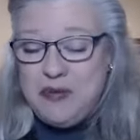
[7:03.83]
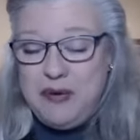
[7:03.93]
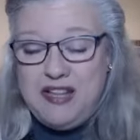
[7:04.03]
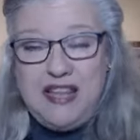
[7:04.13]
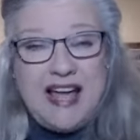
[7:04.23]

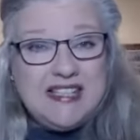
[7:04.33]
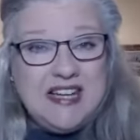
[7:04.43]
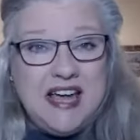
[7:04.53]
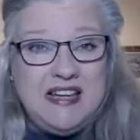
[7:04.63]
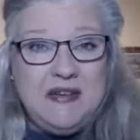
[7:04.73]
but last
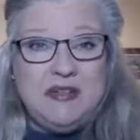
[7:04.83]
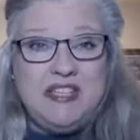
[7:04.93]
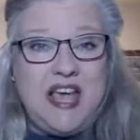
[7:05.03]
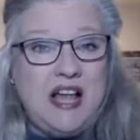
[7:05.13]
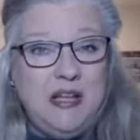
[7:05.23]
night it was
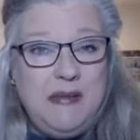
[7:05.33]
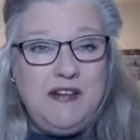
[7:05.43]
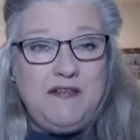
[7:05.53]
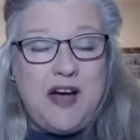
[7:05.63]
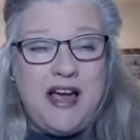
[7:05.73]
the element
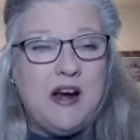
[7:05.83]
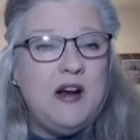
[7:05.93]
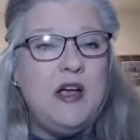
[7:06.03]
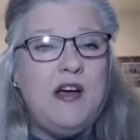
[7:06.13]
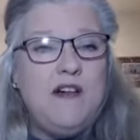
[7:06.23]
of fire
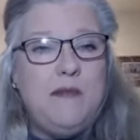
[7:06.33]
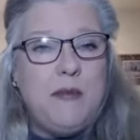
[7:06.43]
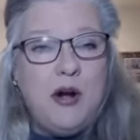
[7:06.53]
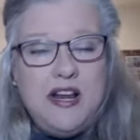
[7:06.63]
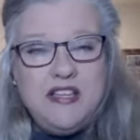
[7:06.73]

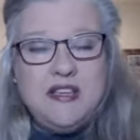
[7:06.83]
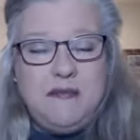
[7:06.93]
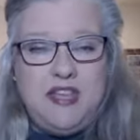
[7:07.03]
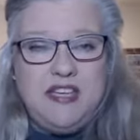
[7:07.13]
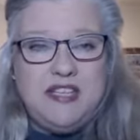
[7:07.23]
burning
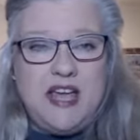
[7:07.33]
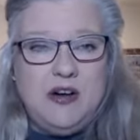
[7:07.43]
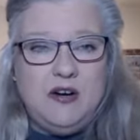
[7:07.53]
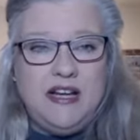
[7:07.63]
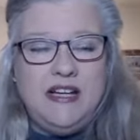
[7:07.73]
something
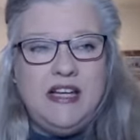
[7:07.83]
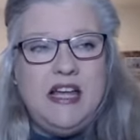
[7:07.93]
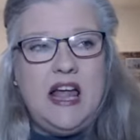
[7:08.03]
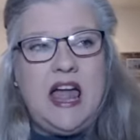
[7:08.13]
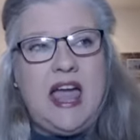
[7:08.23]
sacred.
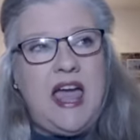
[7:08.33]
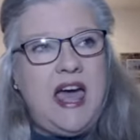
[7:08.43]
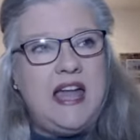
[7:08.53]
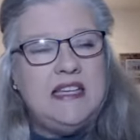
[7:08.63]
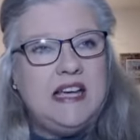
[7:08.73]

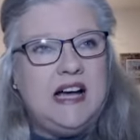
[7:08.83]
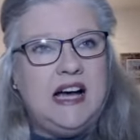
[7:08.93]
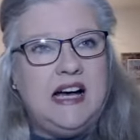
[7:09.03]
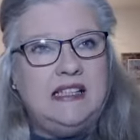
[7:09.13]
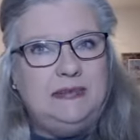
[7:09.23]
And
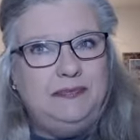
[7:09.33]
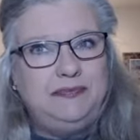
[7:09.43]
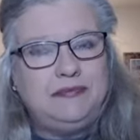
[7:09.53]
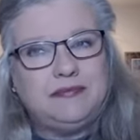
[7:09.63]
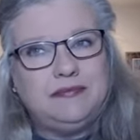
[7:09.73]

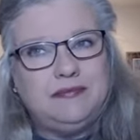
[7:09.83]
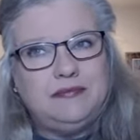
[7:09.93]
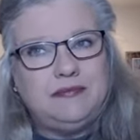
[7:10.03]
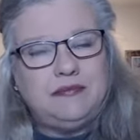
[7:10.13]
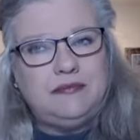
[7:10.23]
um,
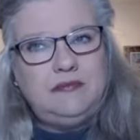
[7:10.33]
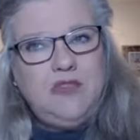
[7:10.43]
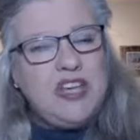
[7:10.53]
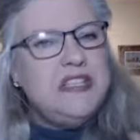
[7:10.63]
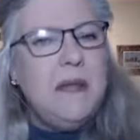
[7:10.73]

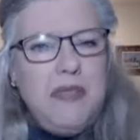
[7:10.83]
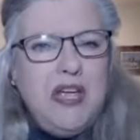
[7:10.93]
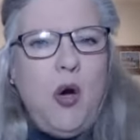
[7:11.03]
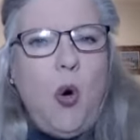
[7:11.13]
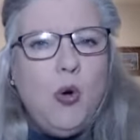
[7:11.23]

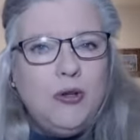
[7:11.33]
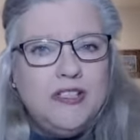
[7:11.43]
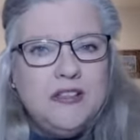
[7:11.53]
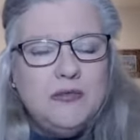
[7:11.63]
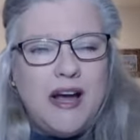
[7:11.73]
something
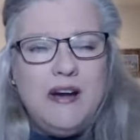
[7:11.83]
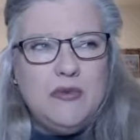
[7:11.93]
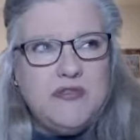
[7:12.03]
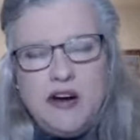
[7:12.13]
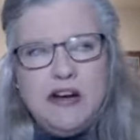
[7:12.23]
old, right? It
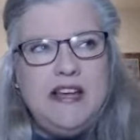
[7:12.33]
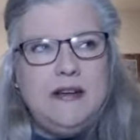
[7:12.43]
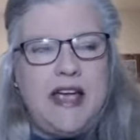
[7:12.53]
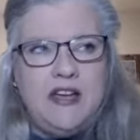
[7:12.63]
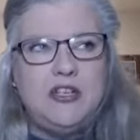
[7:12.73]
was very
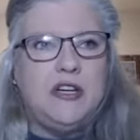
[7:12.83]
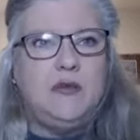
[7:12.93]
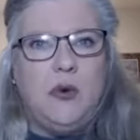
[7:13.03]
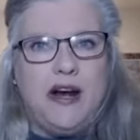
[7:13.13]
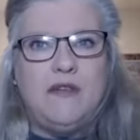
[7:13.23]

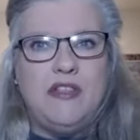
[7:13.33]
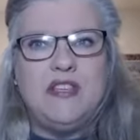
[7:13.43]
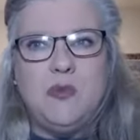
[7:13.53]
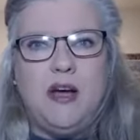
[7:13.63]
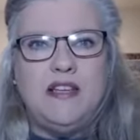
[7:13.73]
ancient, whatever
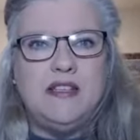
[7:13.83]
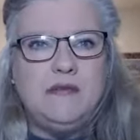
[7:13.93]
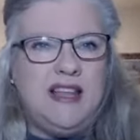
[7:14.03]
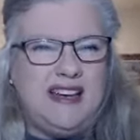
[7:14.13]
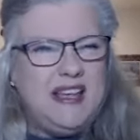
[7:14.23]
this was.
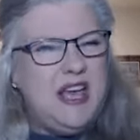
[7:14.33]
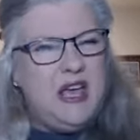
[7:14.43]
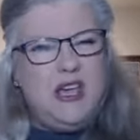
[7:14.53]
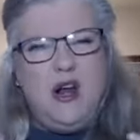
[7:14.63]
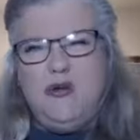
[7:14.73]
Like,
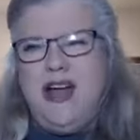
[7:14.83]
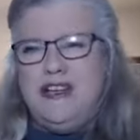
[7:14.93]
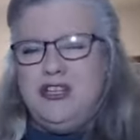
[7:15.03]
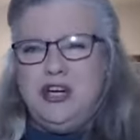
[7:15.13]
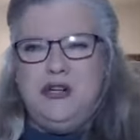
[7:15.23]
you know,
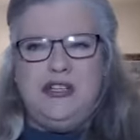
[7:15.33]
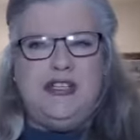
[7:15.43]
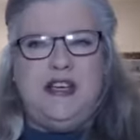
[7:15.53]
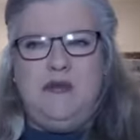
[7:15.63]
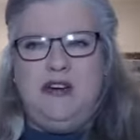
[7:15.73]
not churches
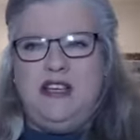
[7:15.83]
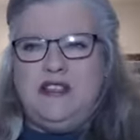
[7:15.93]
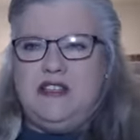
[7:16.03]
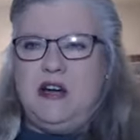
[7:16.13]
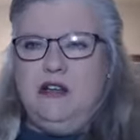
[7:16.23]
that you would
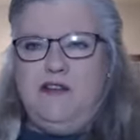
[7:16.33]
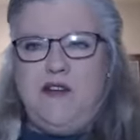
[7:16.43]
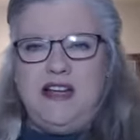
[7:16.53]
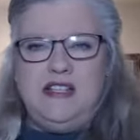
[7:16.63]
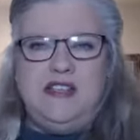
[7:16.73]
necessarily
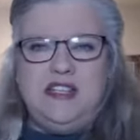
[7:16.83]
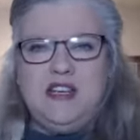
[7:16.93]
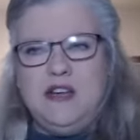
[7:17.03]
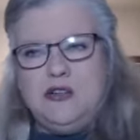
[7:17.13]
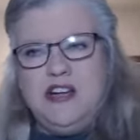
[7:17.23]
find in this
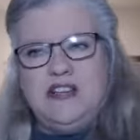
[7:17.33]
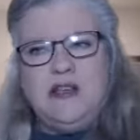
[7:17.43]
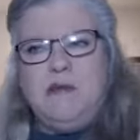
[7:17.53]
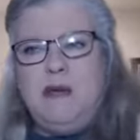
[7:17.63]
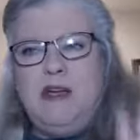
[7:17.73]
country,
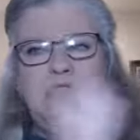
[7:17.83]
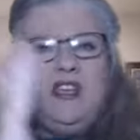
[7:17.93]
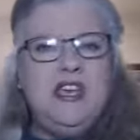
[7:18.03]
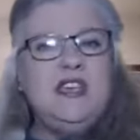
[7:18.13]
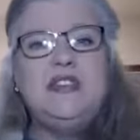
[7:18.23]
except maybe on
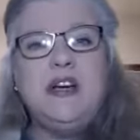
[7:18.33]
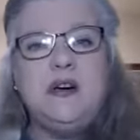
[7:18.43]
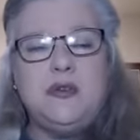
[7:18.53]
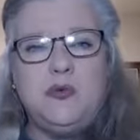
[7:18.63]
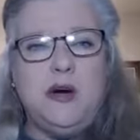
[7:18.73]
the East
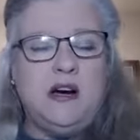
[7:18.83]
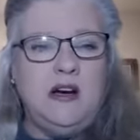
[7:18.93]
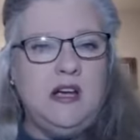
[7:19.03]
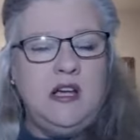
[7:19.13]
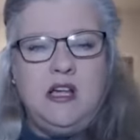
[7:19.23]
Coast, where,
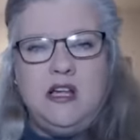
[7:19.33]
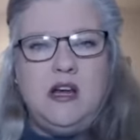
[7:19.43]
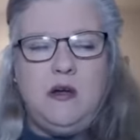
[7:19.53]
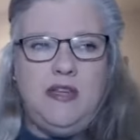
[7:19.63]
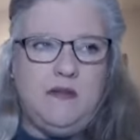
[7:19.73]
you
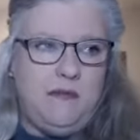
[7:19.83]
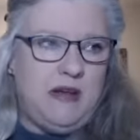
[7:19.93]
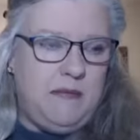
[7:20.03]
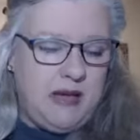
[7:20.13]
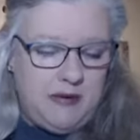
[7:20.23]
know, there have
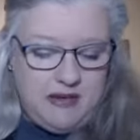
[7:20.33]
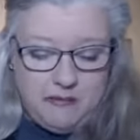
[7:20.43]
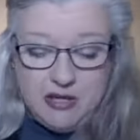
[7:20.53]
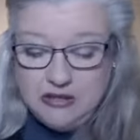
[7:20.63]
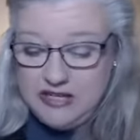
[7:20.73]
been maybe
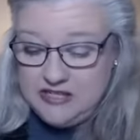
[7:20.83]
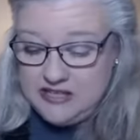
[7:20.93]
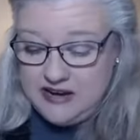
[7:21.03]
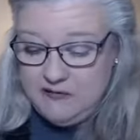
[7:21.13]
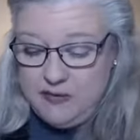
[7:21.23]
buildings
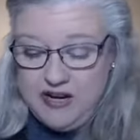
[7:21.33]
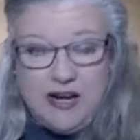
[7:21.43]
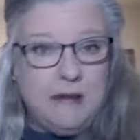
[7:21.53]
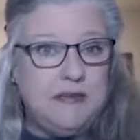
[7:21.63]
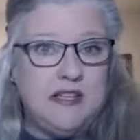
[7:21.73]
that have been
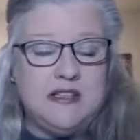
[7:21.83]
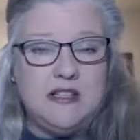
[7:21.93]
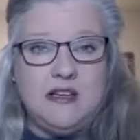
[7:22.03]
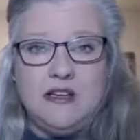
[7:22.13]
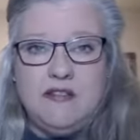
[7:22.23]
up since
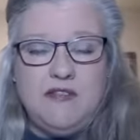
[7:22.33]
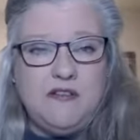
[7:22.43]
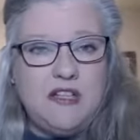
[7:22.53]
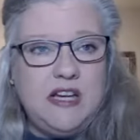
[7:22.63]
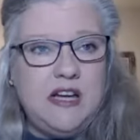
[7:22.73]
the
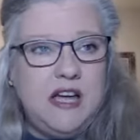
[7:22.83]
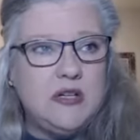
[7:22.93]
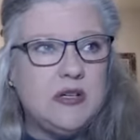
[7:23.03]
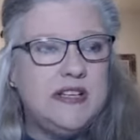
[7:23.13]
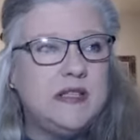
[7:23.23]

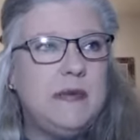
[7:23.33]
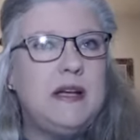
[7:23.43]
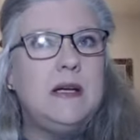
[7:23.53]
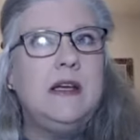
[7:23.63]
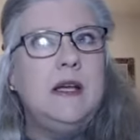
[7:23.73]
1500s,
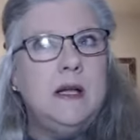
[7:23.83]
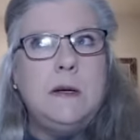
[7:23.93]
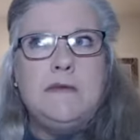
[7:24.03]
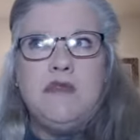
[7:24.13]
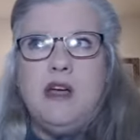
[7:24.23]
but
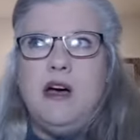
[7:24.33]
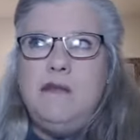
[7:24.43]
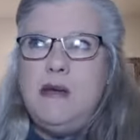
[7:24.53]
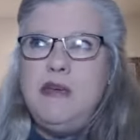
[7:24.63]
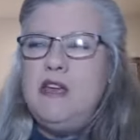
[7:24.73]
uh,
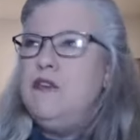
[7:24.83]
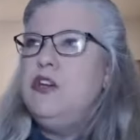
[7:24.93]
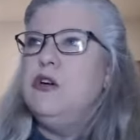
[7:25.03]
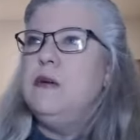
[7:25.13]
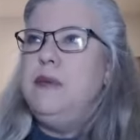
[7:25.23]
maybe even
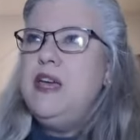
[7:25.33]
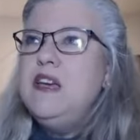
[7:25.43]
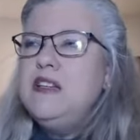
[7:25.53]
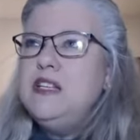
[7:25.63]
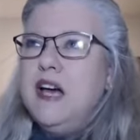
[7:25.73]

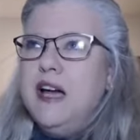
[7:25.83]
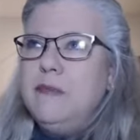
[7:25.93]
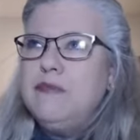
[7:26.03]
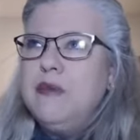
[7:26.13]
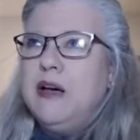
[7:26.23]
European
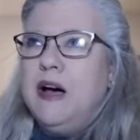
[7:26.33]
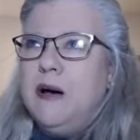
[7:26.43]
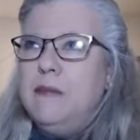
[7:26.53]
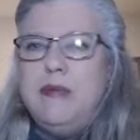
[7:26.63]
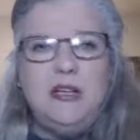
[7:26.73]
type
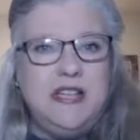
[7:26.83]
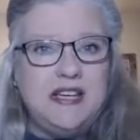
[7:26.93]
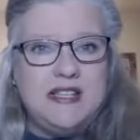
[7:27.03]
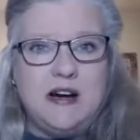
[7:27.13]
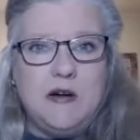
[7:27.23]
um,
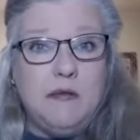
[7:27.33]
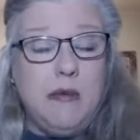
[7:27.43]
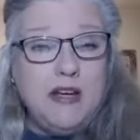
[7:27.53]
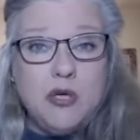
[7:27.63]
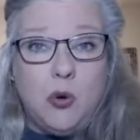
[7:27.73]
buildings that are
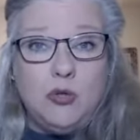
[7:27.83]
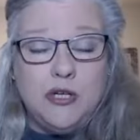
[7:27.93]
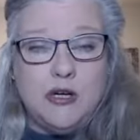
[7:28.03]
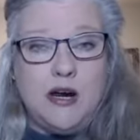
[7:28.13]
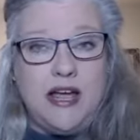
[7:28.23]
much
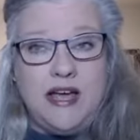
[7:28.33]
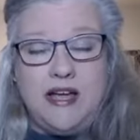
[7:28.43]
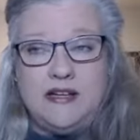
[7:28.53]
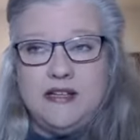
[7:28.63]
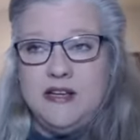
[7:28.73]
older.
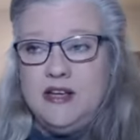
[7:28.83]
And